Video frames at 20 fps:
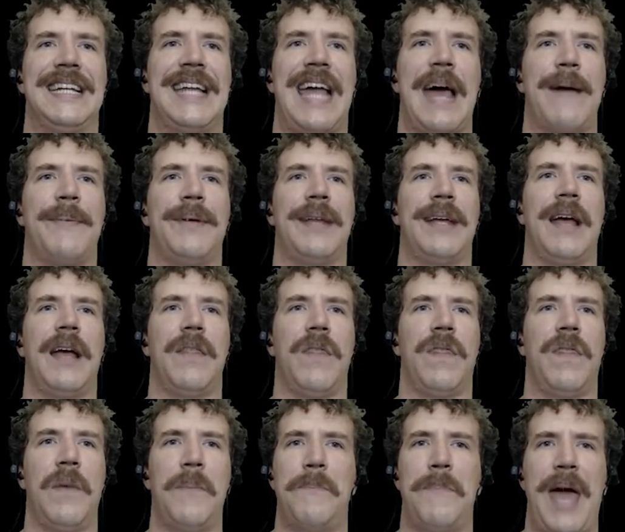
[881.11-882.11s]

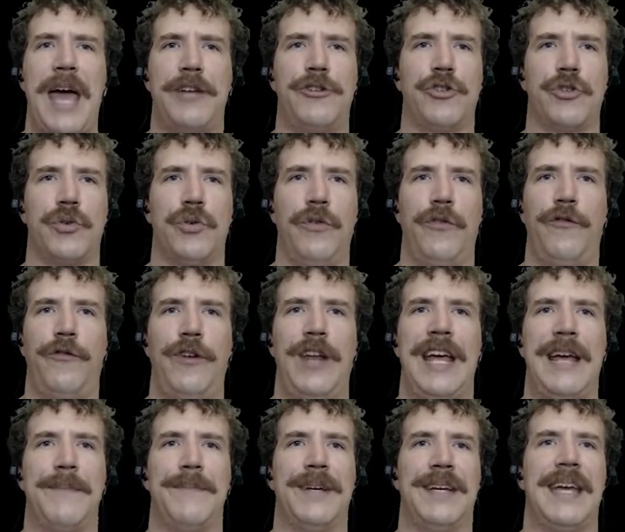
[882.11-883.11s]
inhabiting the magical
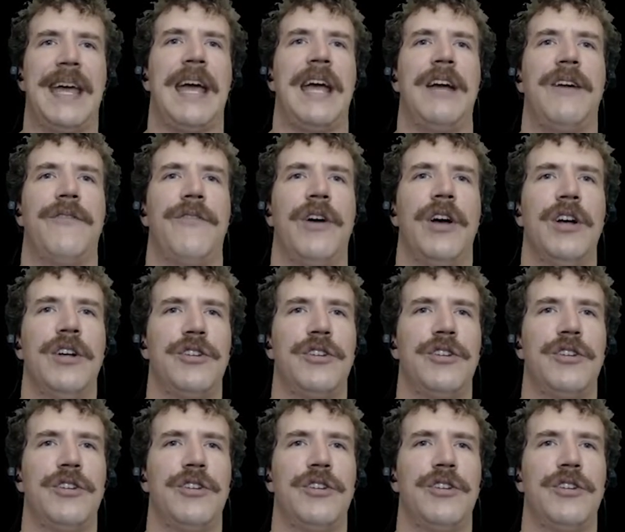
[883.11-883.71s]
flame cave